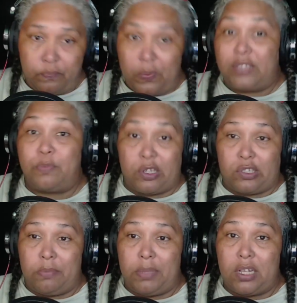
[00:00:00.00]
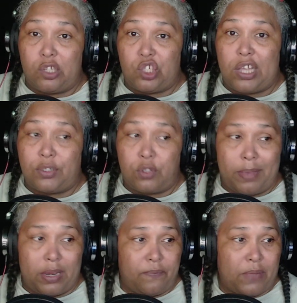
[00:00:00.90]
especially because she has so
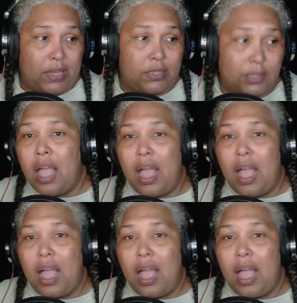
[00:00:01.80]
many fans.